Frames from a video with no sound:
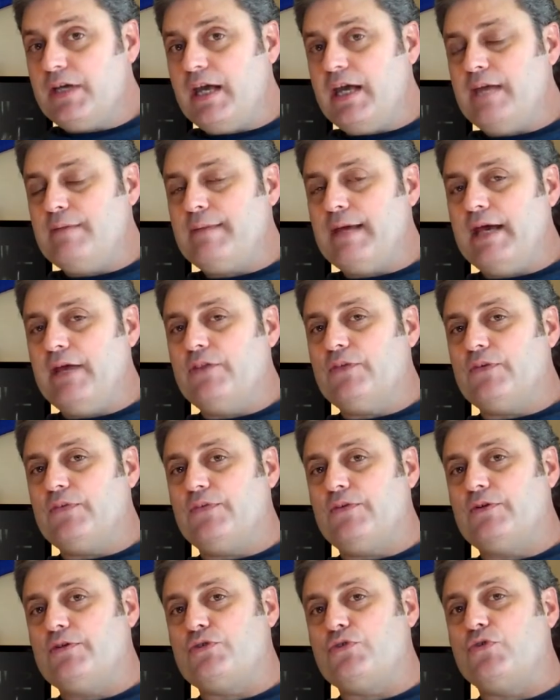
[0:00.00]
game and the
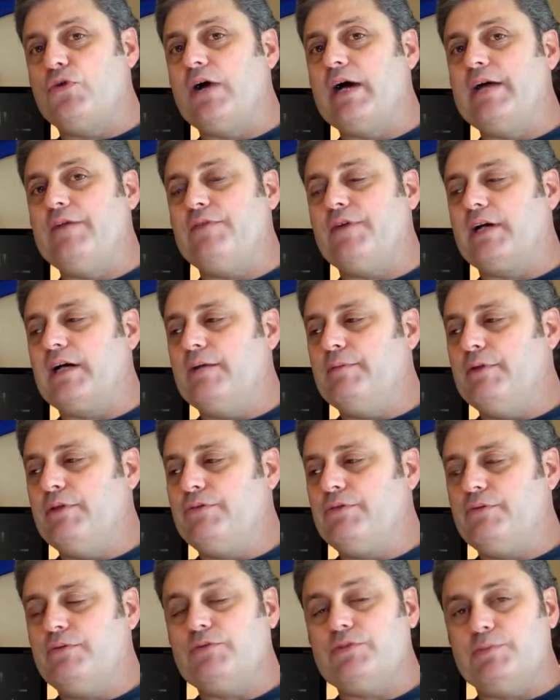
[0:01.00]
first Driver got me
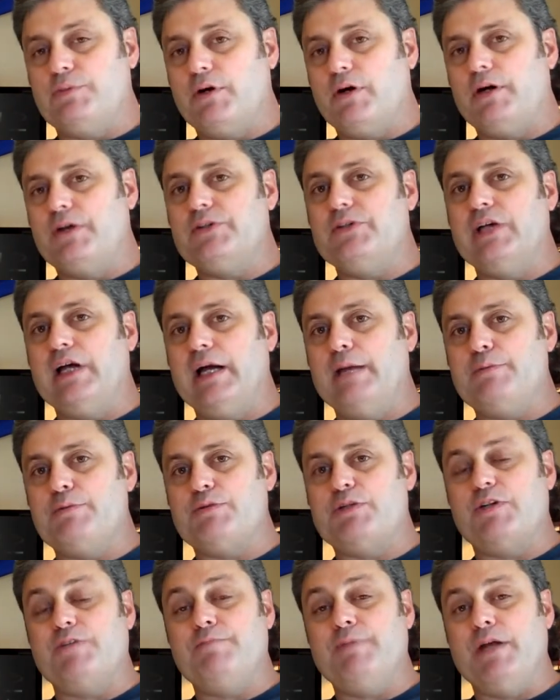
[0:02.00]
through some hard times,
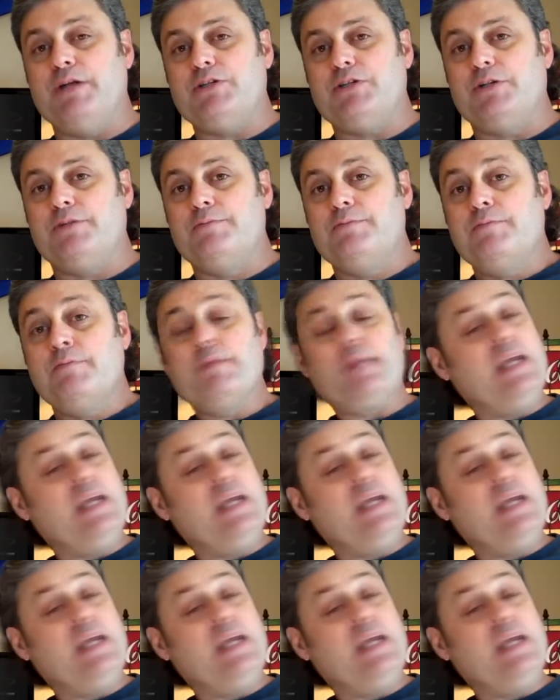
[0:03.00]
which I've mentioned